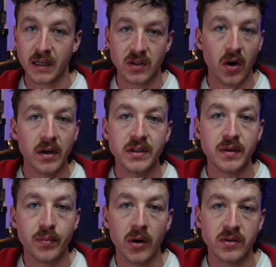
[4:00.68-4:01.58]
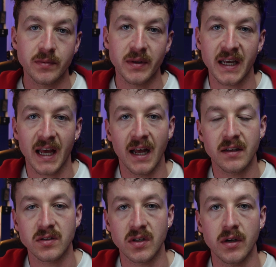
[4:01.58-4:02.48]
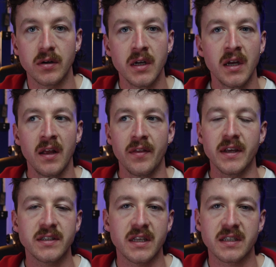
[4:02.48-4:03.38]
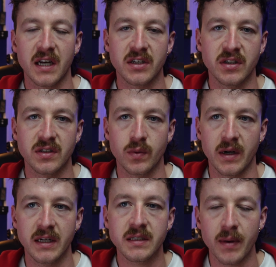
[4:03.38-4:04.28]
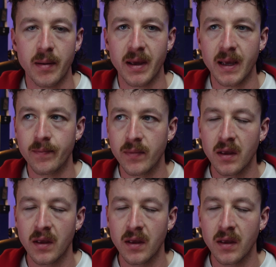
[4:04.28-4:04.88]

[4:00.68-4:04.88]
as hard as you possibly can. So these are the sessions where it's maybe